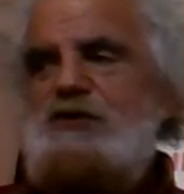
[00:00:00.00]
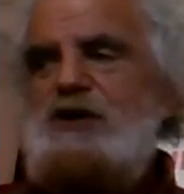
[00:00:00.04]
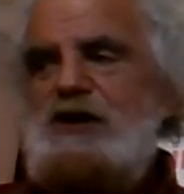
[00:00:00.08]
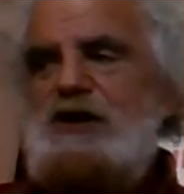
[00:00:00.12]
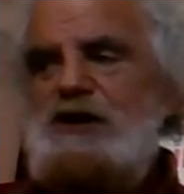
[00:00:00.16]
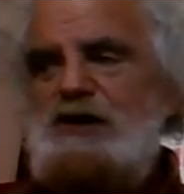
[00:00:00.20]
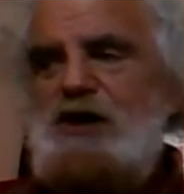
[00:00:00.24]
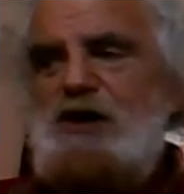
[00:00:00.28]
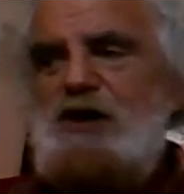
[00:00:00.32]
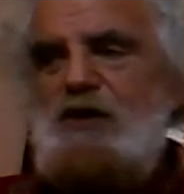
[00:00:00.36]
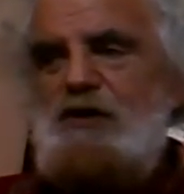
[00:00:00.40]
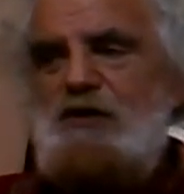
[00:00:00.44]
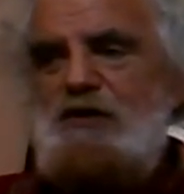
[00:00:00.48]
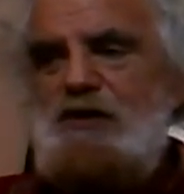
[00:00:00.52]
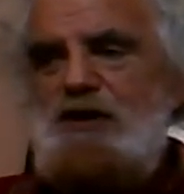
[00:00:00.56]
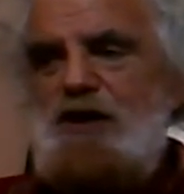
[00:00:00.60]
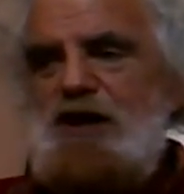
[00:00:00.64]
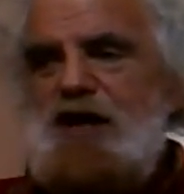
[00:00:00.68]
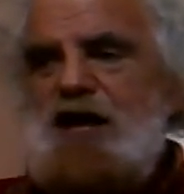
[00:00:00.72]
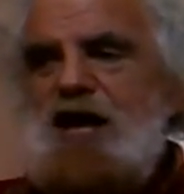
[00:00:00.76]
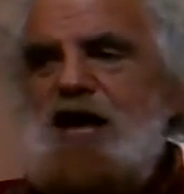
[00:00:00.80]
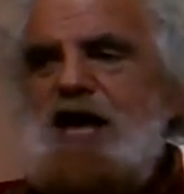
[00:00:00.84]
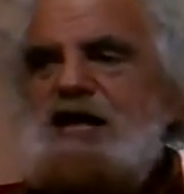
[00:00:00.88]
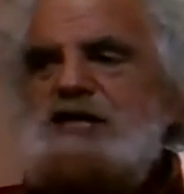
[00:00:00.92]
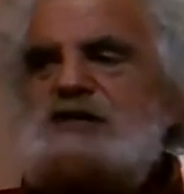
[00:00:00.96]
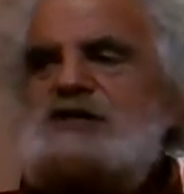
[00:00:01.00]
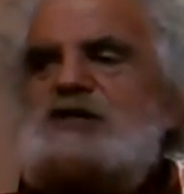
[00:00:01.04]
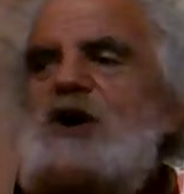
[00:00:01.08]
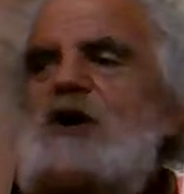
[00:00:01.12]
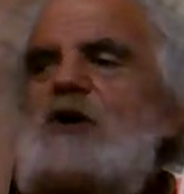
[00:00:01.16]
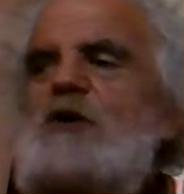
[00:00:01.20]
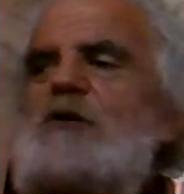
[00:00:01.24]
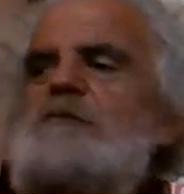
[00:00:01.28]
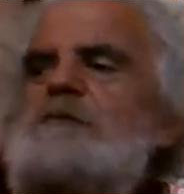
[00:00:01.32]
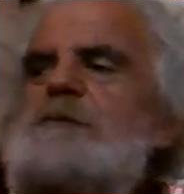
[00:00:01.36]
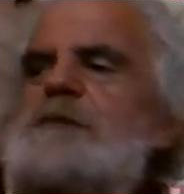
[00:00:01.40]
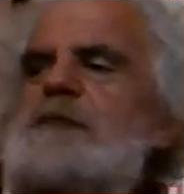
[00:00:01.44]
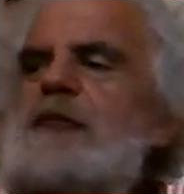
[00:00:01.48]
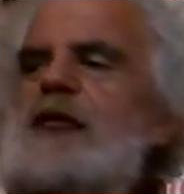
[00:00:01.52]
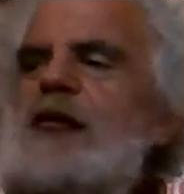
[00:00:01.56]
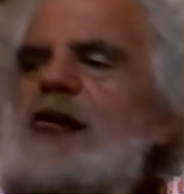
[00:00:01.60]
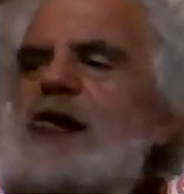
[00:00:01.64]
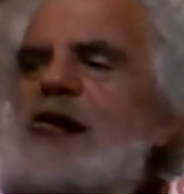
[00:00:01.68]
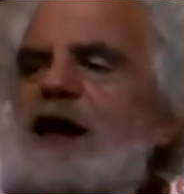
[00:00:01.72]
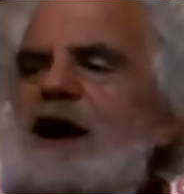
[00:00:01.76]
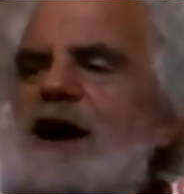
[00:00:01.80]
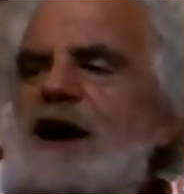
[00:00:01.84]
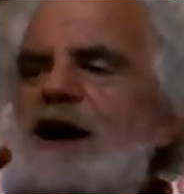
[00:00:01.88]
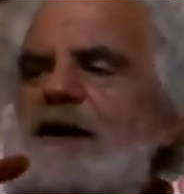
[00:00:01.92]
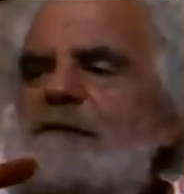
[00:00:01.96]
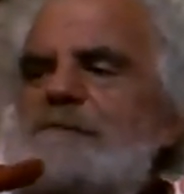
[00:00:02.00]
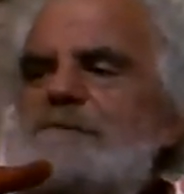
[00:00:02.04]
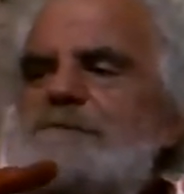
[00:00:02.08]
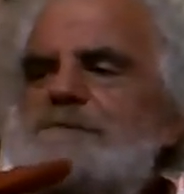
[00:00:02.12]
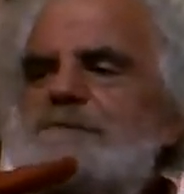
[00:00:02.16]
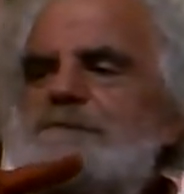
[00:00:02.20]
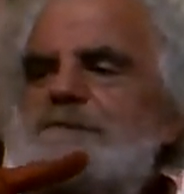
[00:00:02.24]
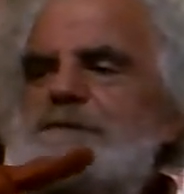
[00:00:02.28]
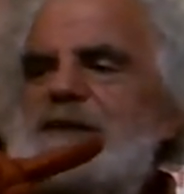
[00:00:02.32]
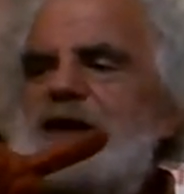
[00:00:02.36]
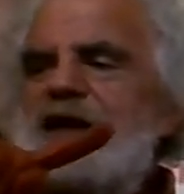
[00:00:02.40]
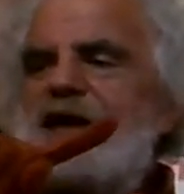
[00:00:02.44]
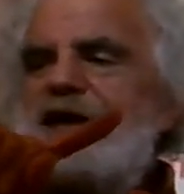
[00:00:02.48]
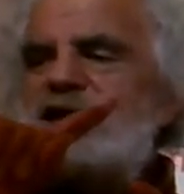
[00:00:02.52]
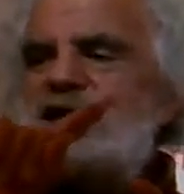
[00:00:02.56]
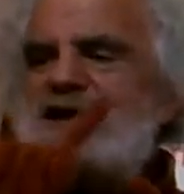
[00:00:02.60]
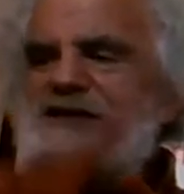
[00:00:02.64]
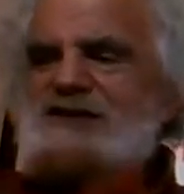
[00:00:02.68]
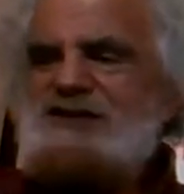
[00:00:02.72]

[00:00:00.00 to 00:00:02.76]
load. So it doesn't